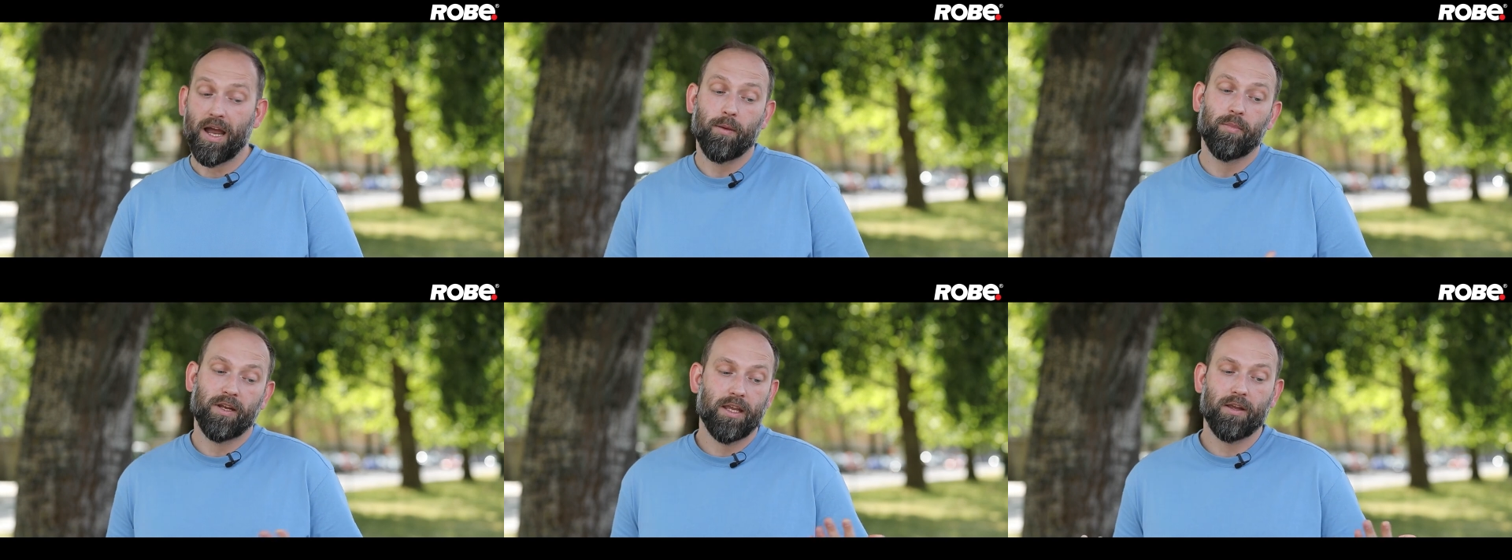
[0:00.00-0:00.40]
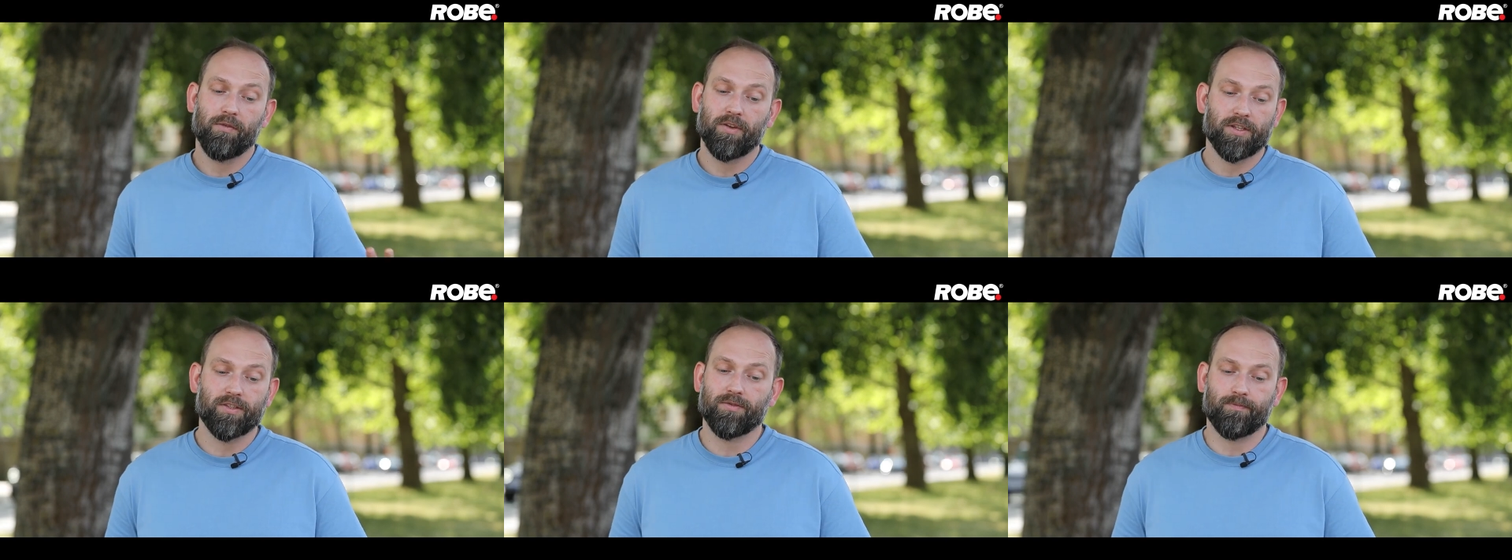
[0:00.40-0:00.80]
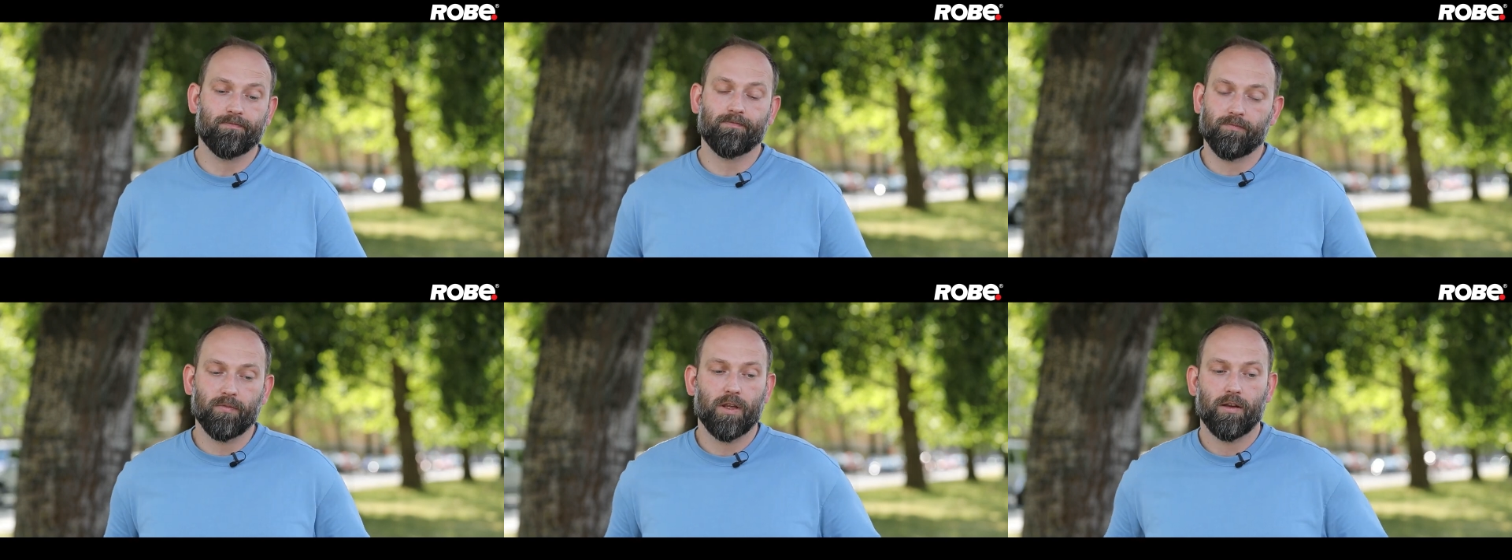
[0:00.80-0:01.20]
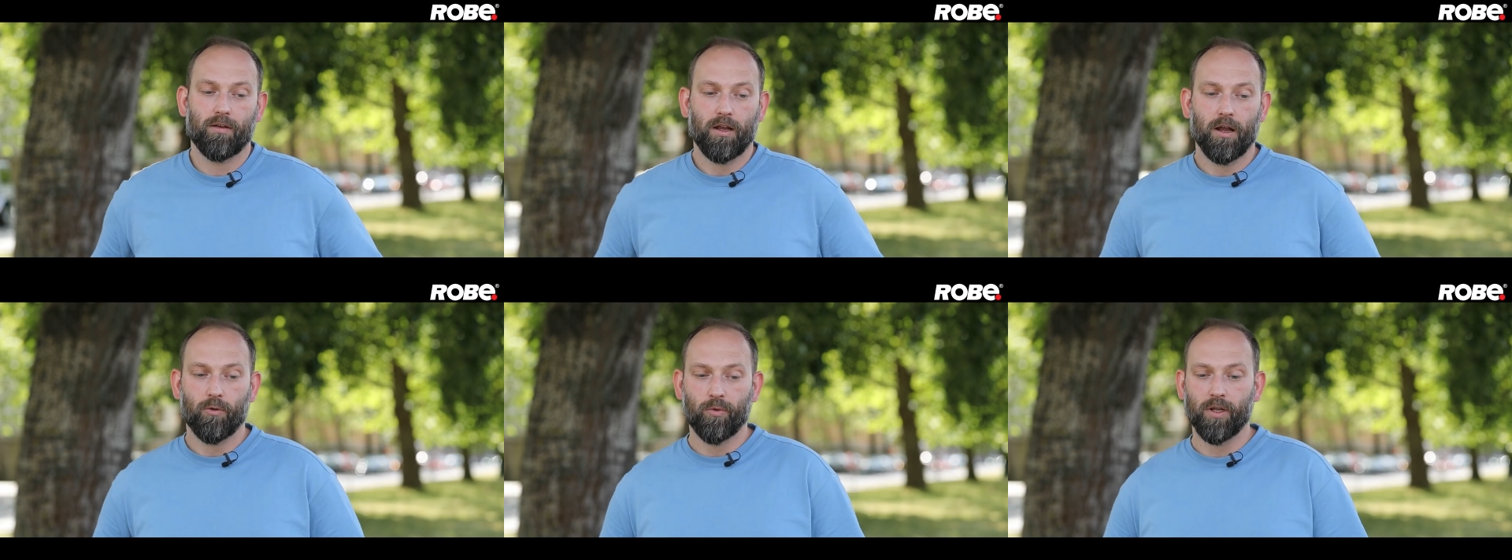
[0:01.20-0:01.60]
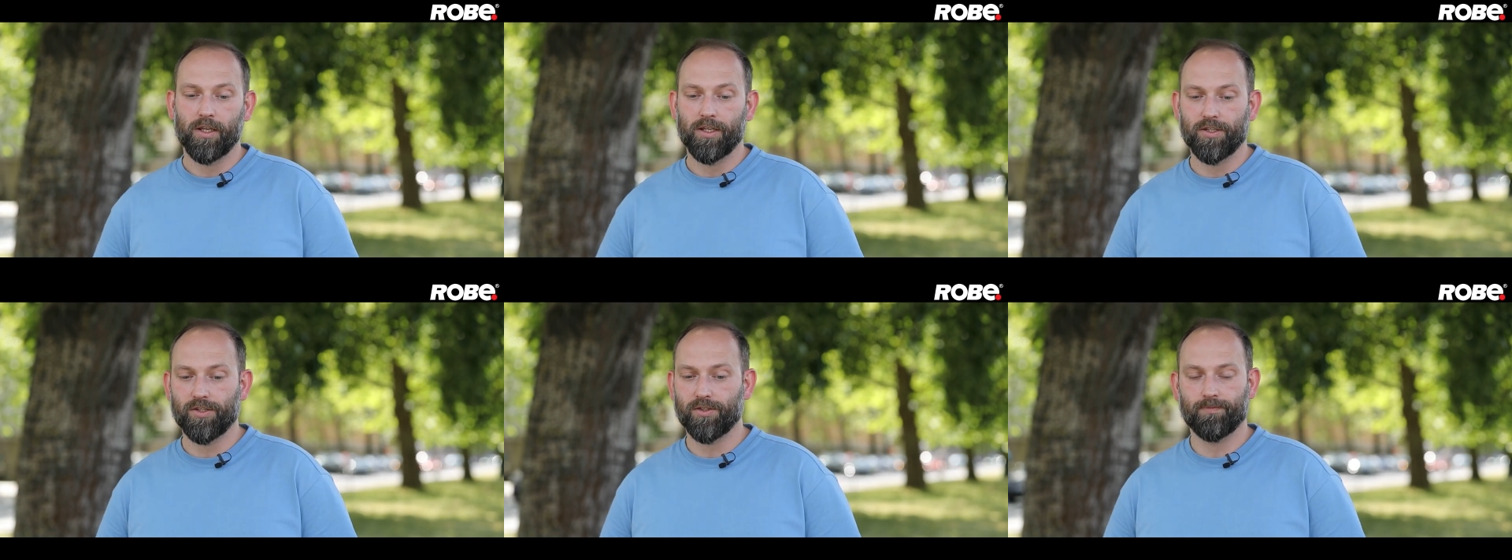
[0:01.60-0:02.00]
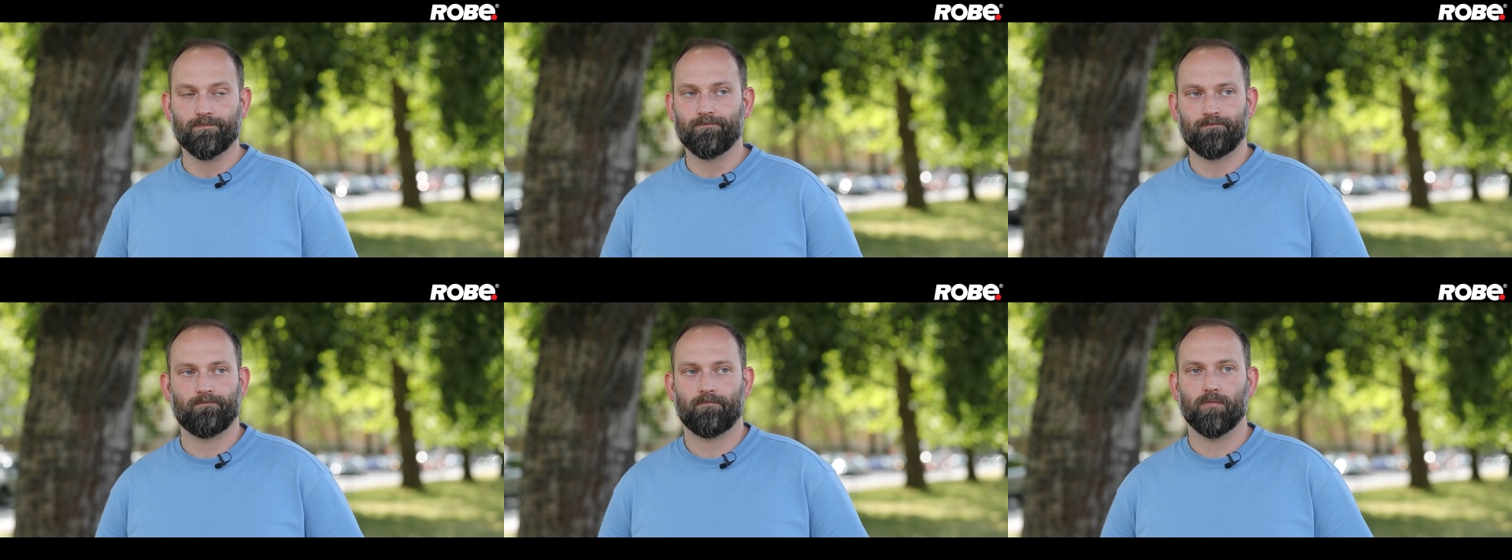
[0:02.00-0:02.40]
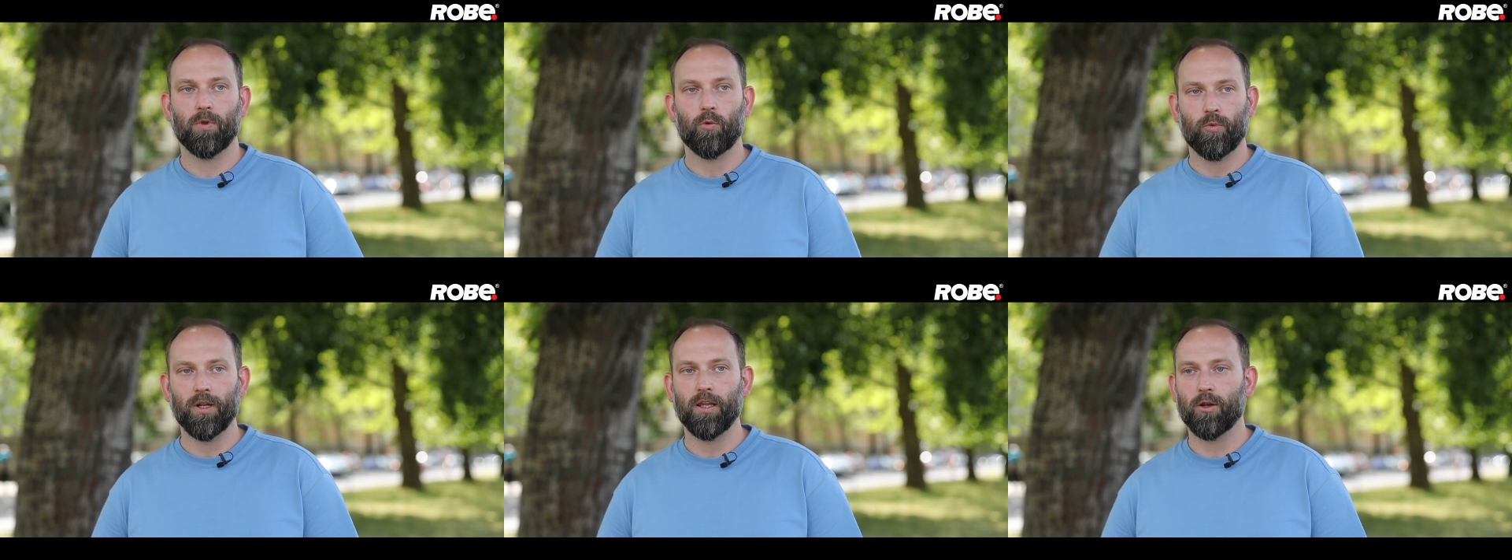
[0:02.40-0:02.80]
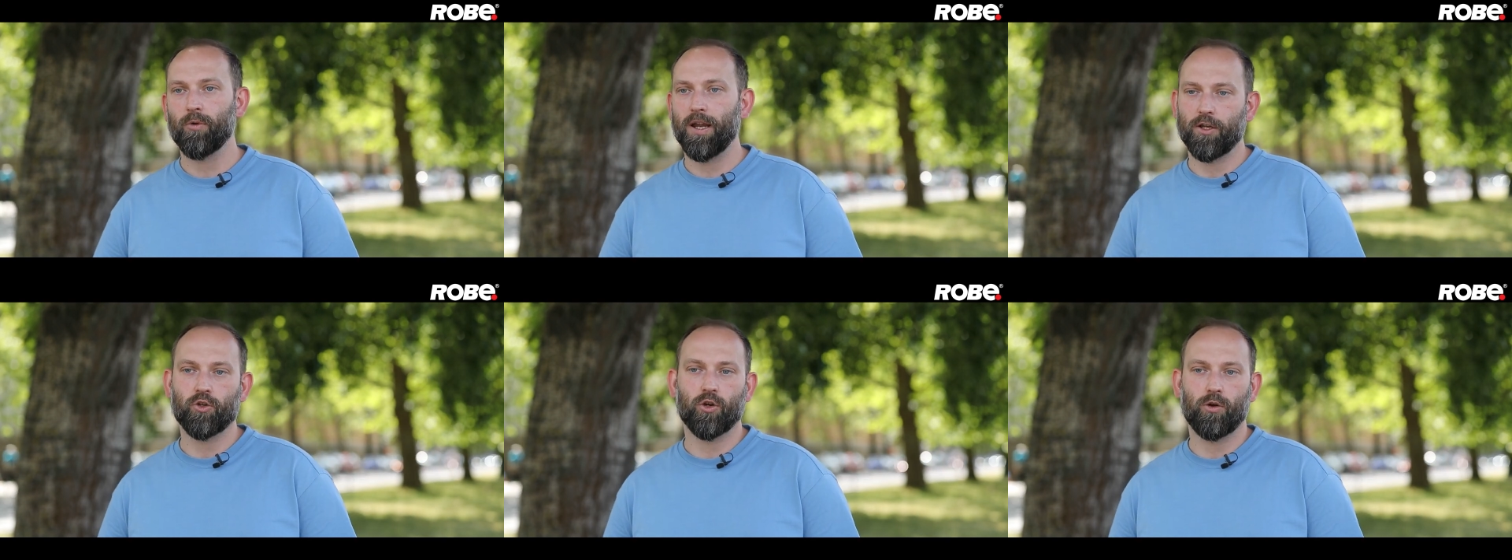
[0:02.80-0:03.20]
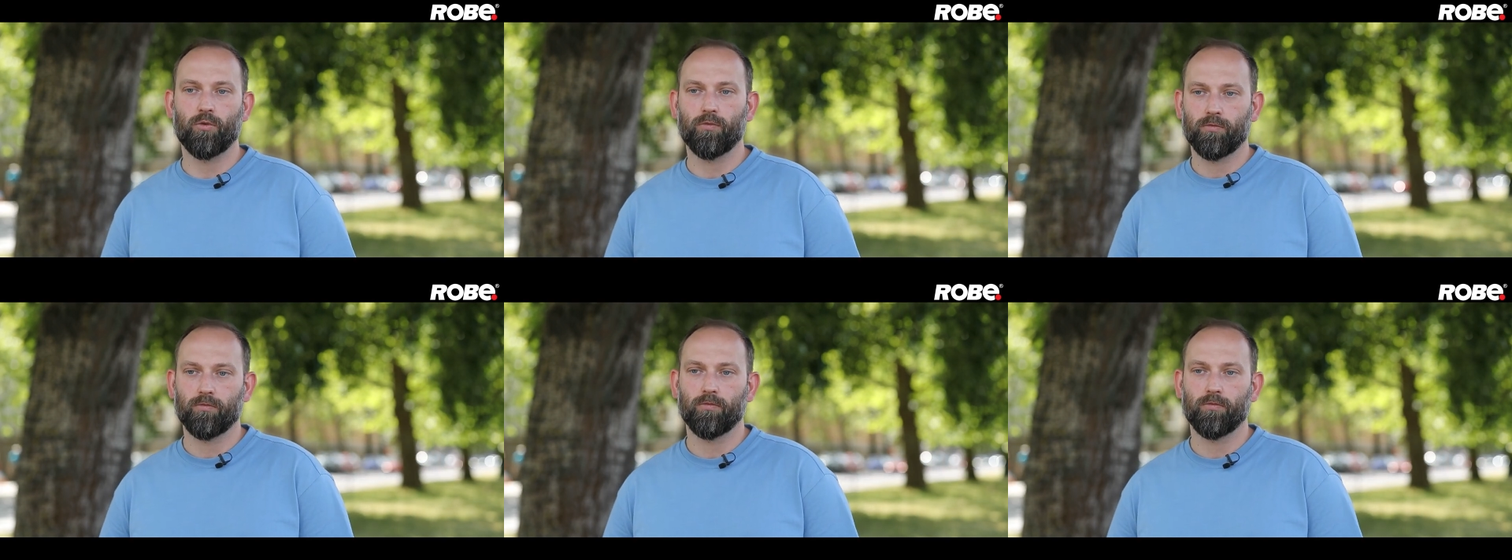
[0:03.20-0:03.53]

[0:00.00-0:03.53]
I believe it's a really, really great show.